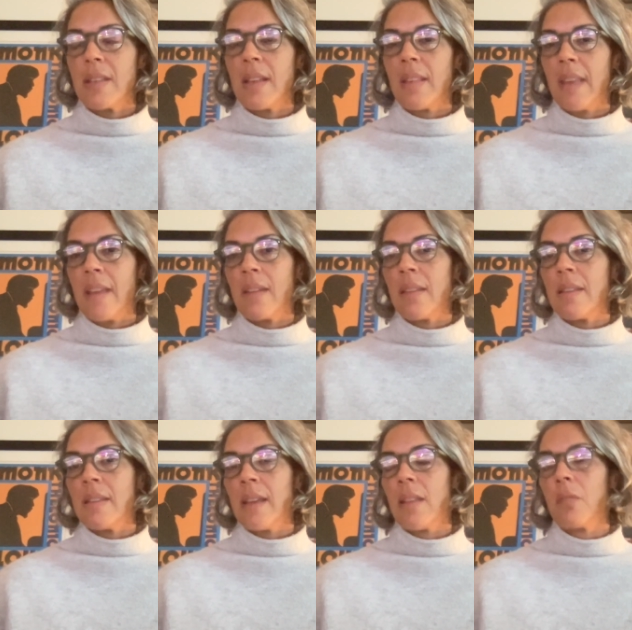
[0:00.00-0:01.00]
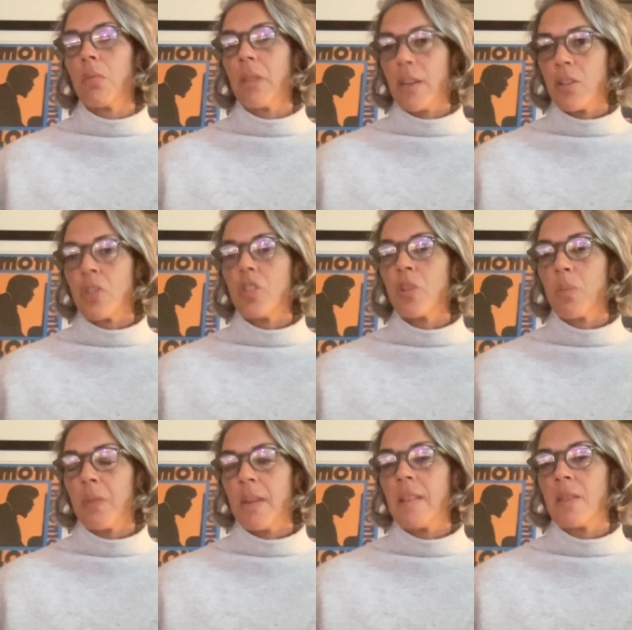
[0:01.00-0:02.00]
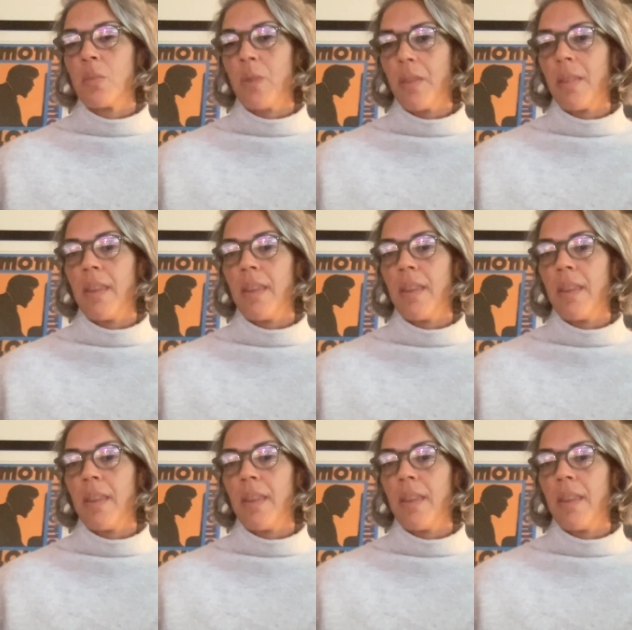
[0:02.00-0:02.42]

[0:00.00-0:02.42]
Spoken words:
and at the end of the day the relationship is with